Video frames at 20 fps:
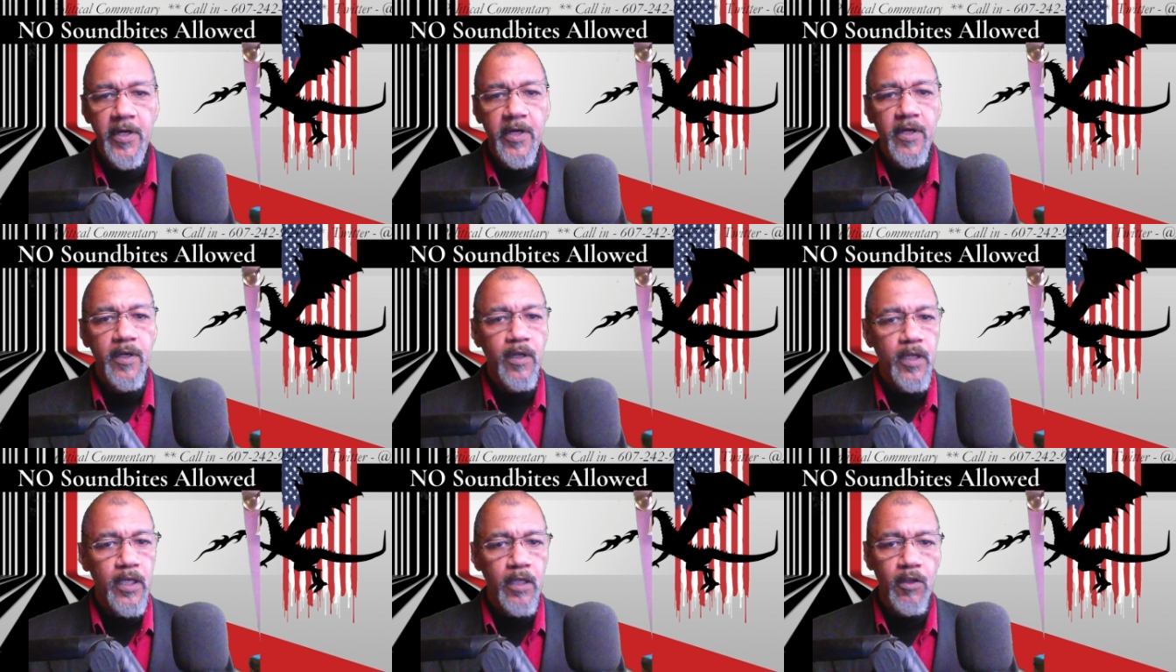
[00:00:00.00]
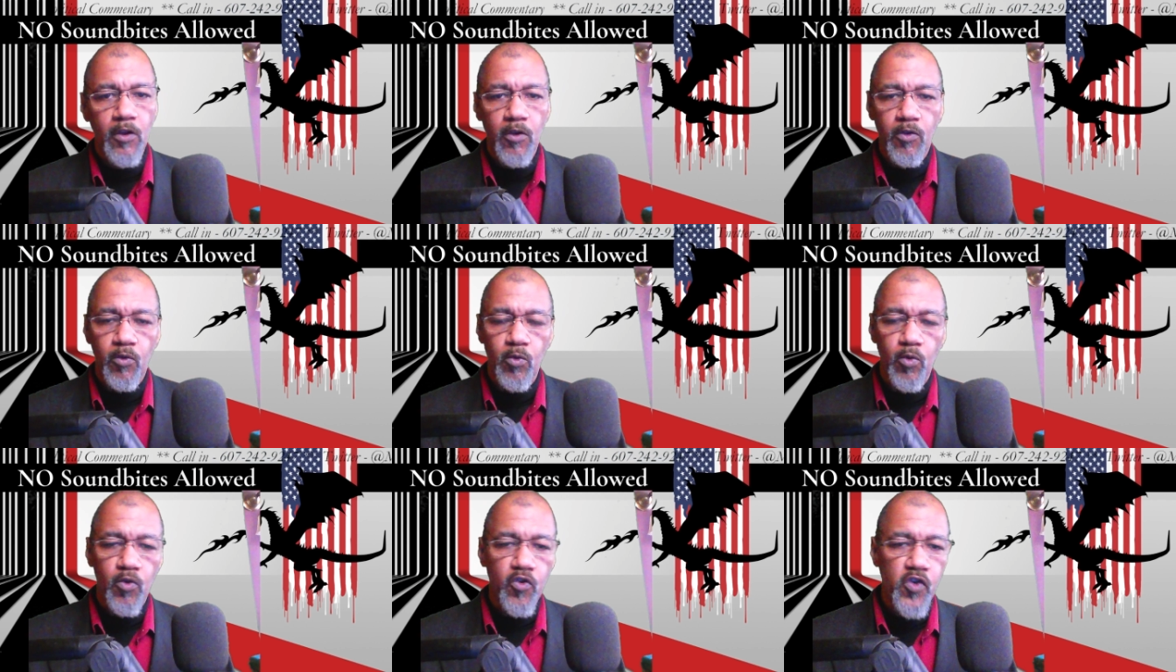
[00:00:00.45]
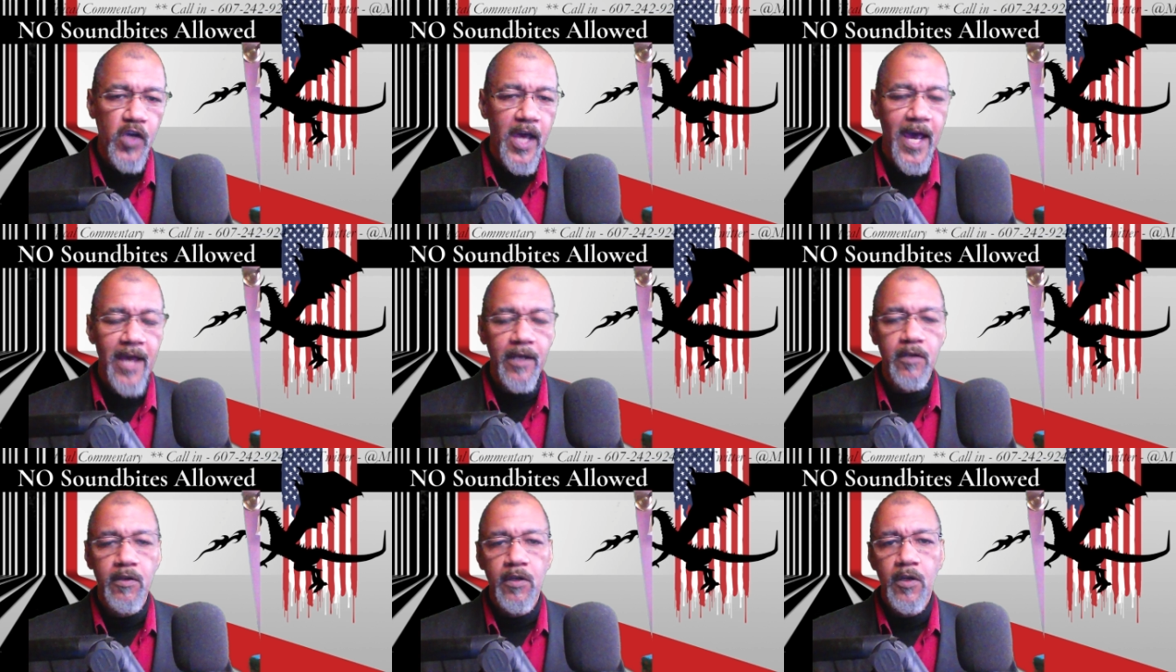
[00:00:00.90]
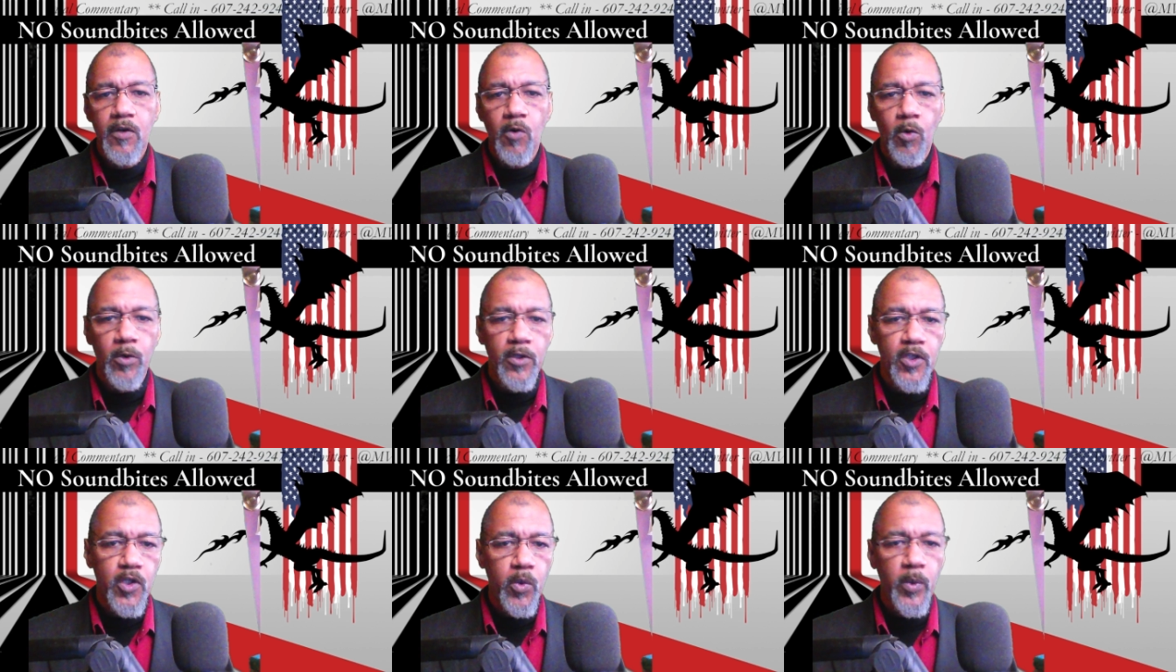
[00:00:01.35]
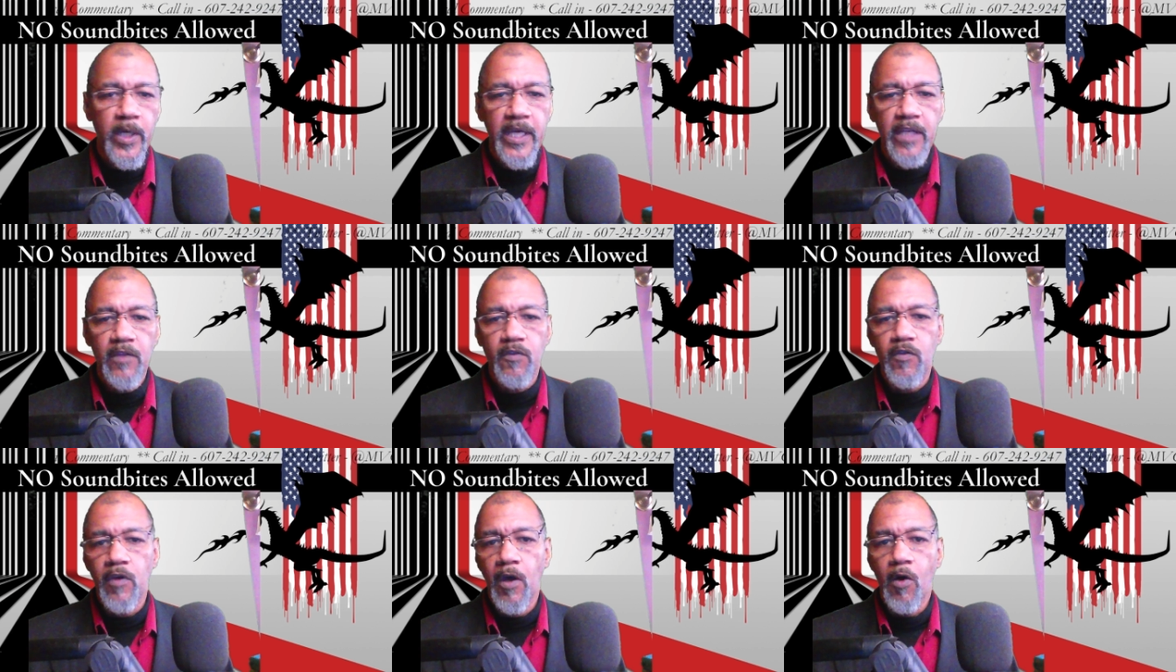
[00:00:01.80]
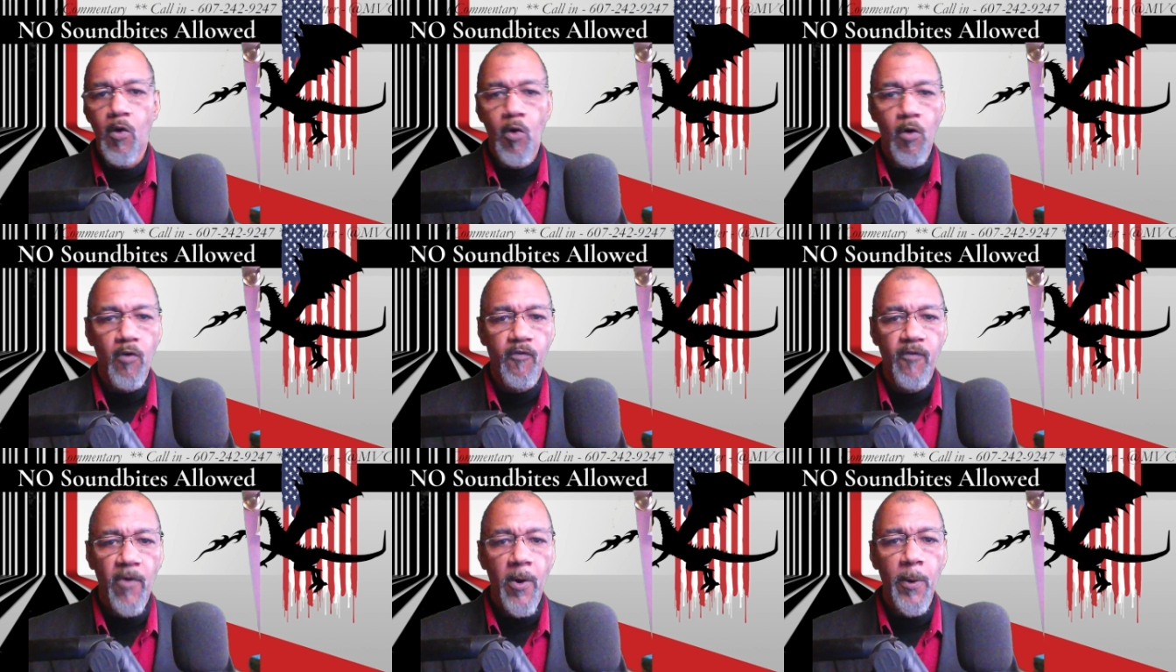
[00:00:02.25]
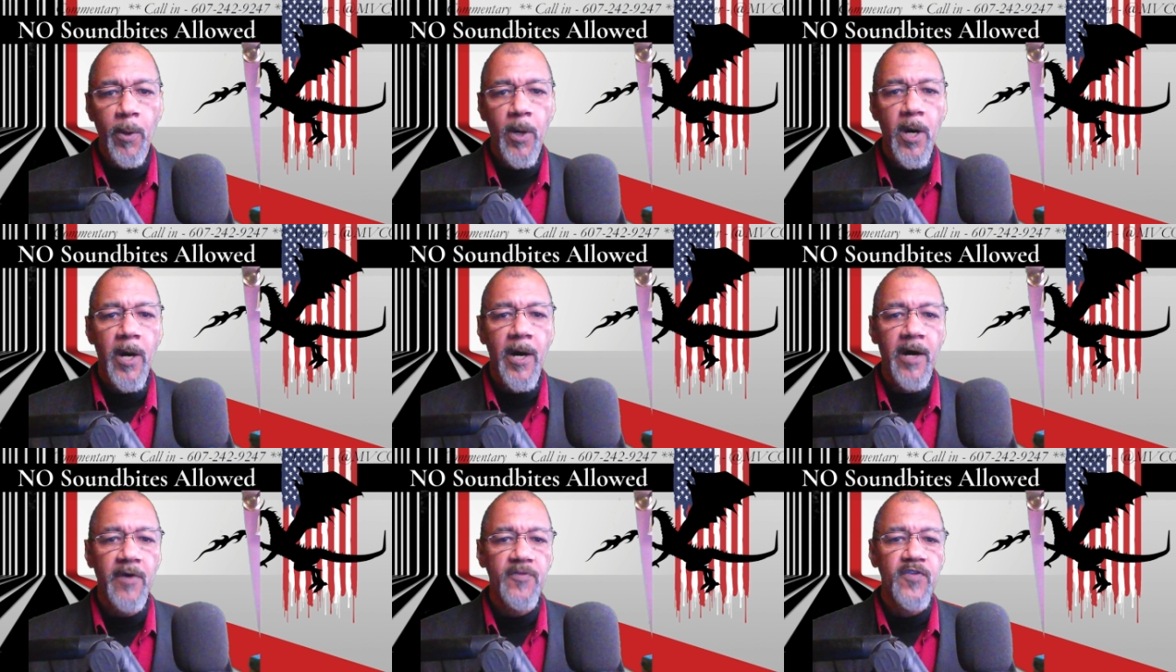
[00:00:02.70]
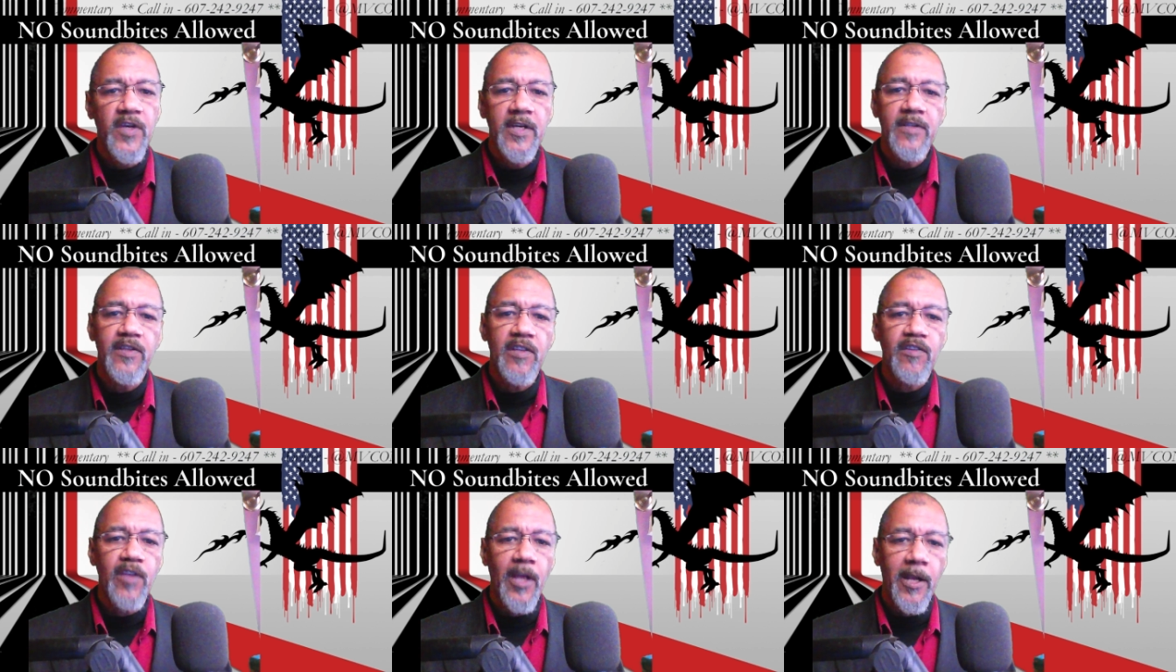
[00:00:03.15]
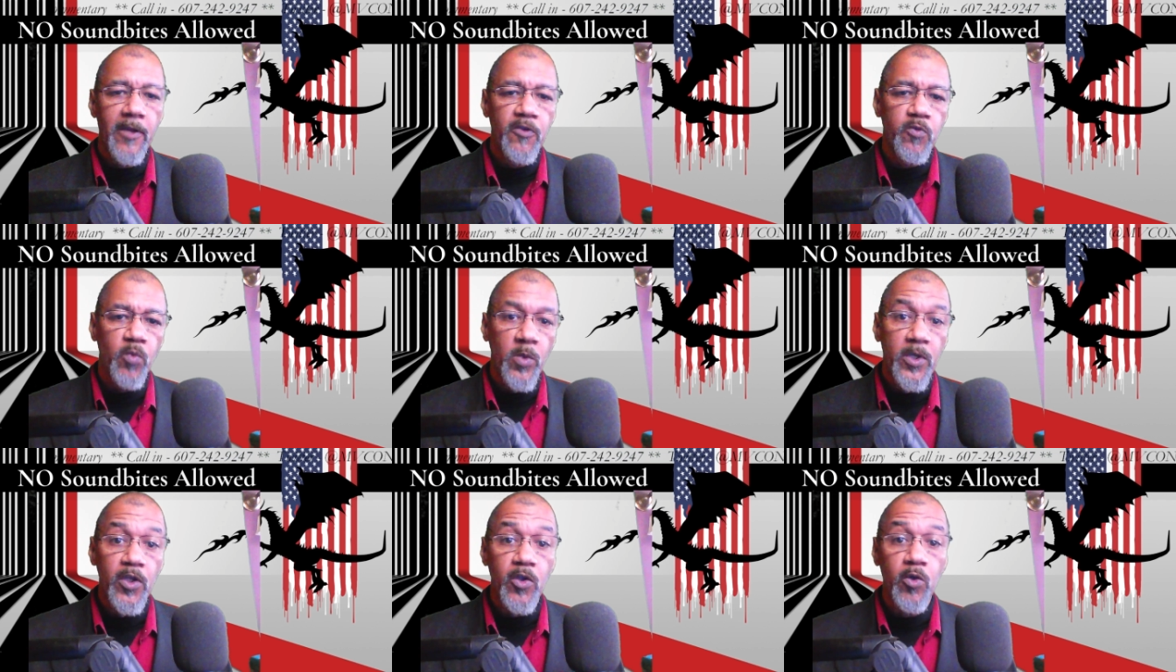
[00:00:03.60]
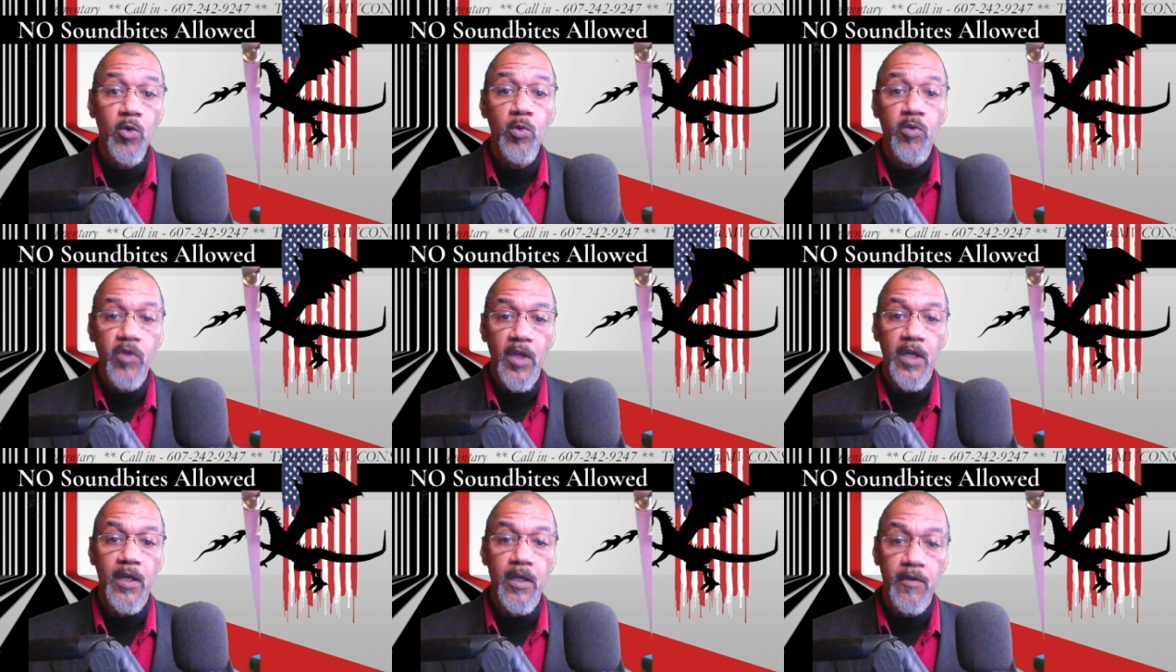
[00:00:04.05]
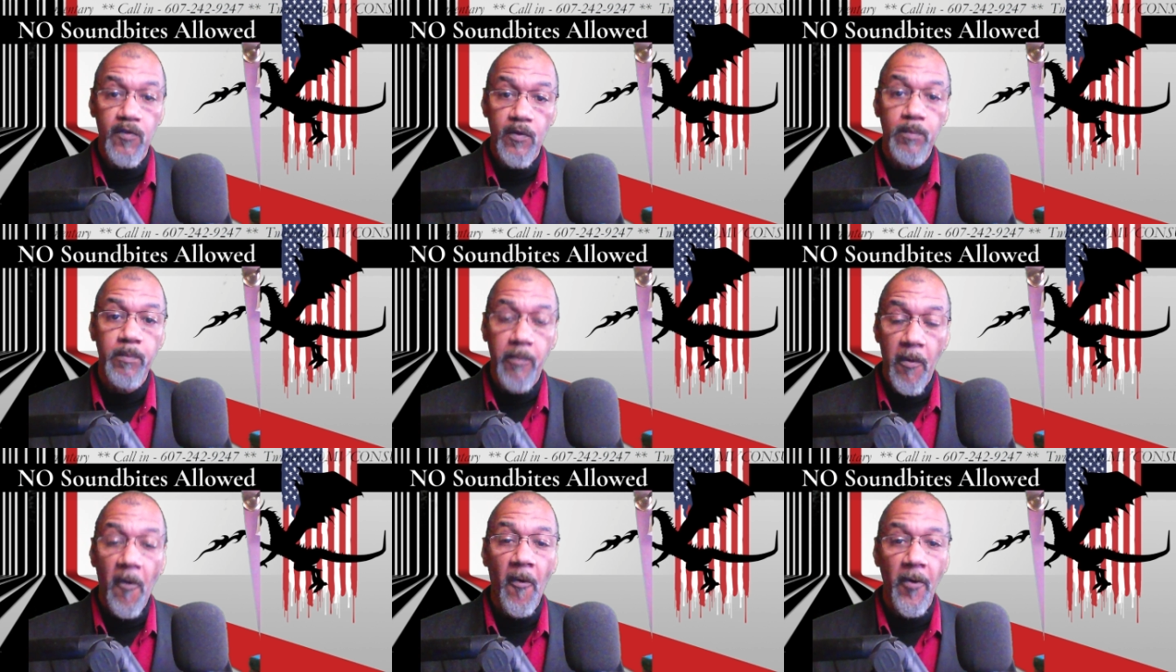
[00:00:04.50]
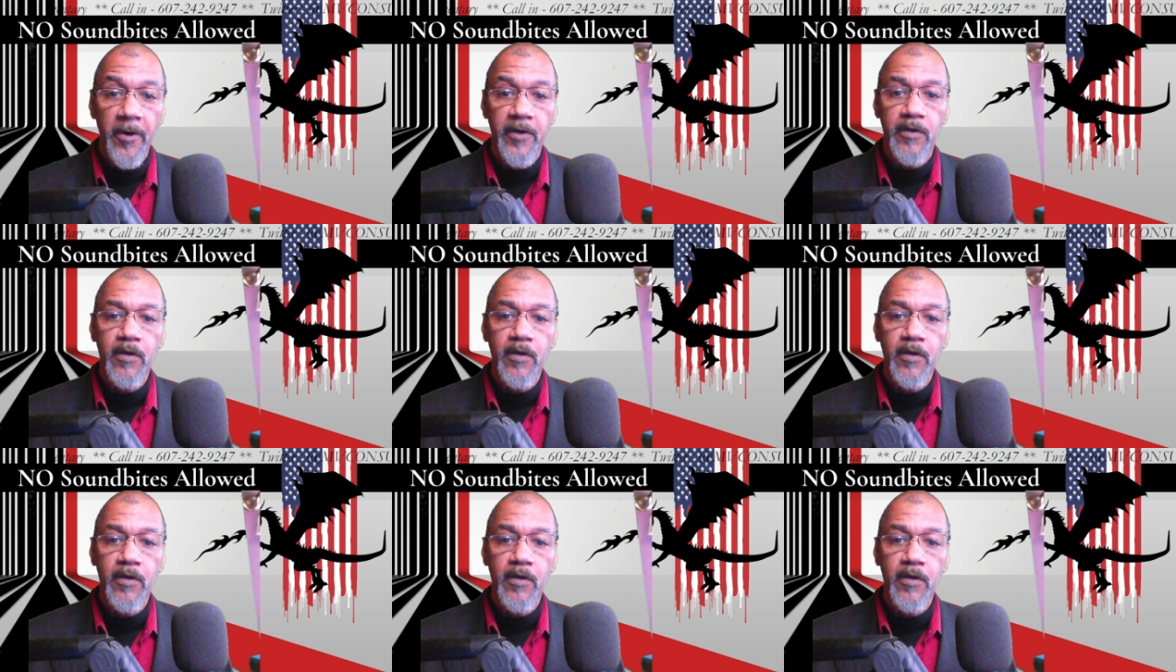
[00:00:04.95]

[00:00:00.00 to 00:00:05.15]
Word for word: either through chat or tweets or phone calls to tell us what you think is important